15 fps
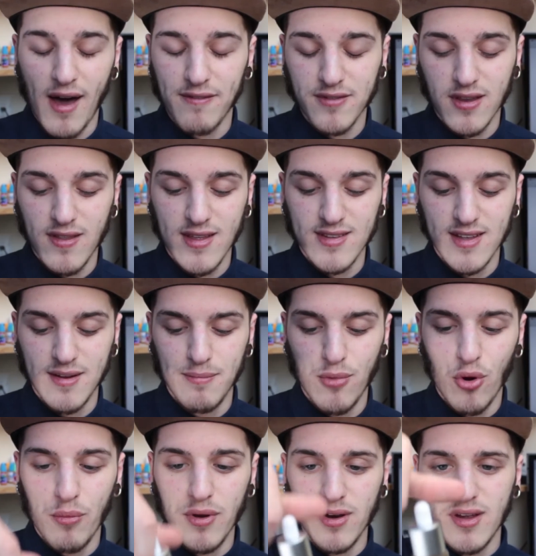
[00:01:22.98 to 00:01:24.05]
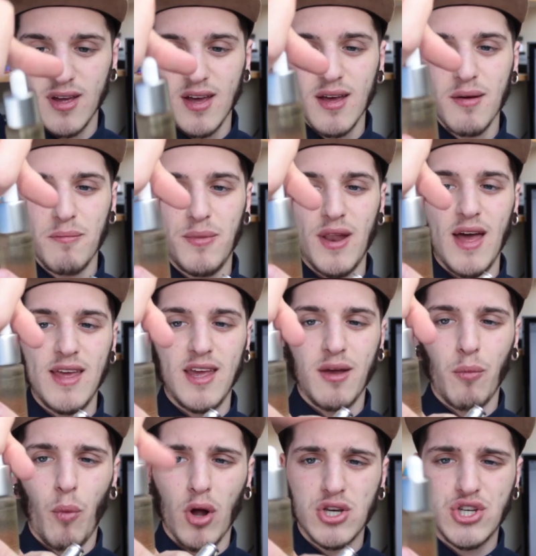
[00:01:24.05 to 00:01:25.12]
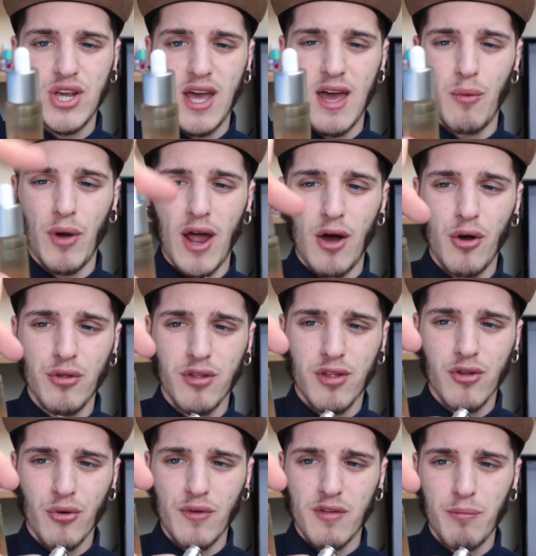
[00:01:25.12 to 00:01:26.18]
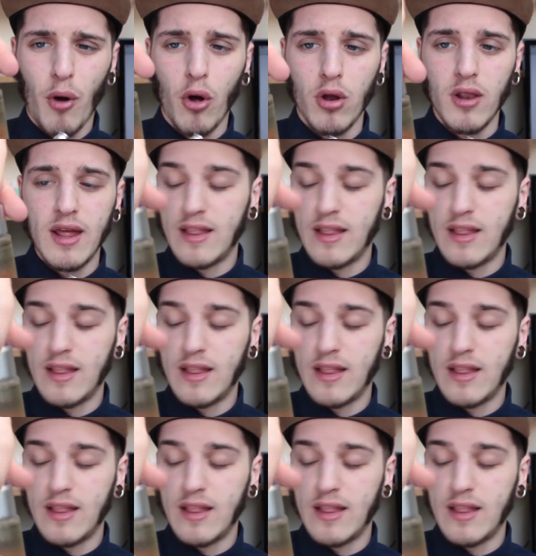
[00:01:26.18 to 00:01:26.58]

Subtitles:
after this in a moment. But you can watch here when I unscrew this bottle,